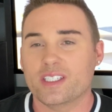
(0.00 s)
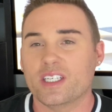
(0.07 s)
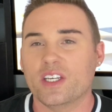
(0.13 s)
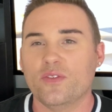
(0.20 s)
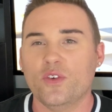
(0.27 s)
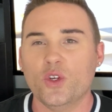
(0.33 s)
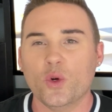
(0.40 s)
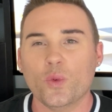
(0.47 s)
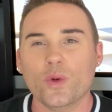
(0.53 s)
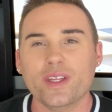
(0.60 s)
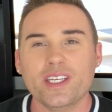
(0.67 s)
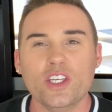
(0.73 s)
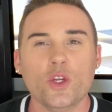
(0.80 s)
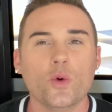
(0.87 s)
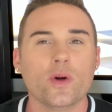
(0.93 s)
And if you don't really
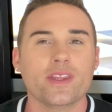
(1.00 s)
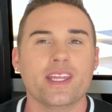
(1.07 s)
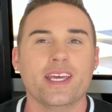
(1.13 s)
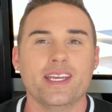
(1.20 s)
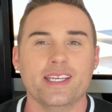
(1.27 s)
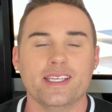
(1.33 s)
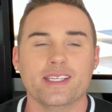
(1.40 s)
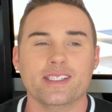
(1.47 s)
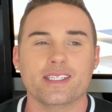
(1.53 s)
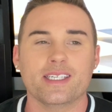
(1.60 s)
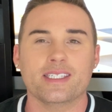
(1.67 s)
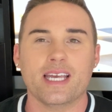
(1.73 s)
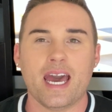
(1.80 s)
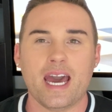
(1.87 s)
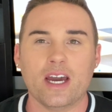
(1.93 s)
know what that is,
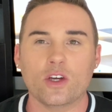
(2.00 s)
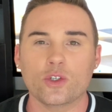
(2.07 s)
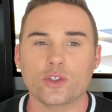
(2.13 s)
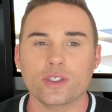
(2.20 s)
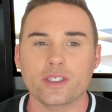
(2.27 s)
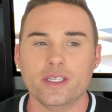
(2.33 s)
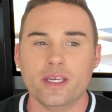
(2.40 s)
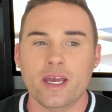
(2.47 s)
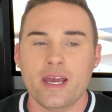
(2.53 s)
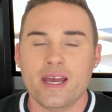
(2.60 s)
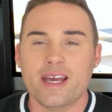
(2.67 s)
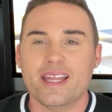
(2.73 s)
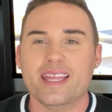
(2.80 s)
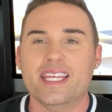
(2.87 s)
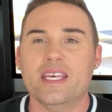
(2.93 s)
it's actually
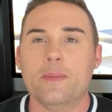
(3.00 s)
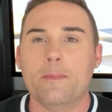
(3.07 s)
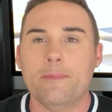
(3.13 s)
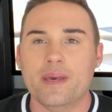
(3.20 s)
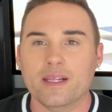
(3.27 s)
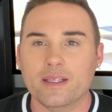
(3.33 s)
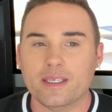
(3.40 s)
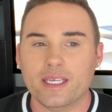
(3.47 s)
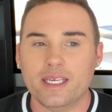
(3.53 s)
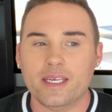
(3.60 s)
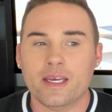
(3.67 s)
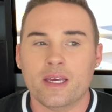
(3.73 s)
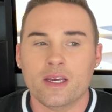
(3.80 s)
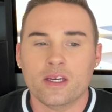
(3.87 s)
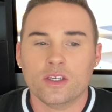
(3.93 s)
the
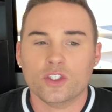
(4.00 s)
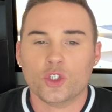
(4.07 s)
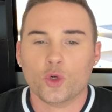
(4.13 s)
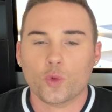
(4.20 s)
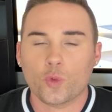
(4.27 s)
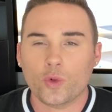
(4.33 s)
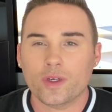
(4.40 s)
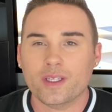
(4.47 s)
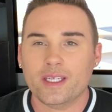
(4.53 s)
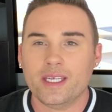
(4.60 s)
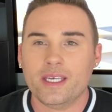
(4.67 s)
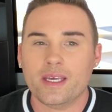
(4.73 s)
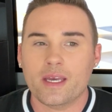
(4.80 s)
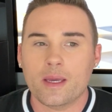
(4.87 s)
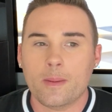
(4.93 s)
ability to
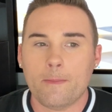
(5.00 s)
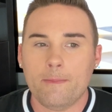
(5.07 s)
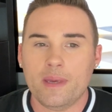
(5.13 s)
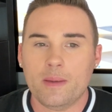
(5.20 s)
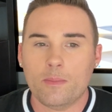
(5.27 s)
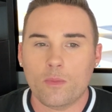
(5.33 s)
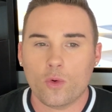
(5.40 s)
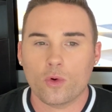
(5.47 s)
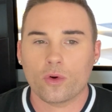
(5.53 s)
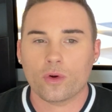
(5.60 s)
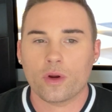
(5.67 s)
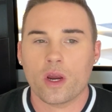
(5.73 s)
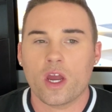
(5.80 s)
really be more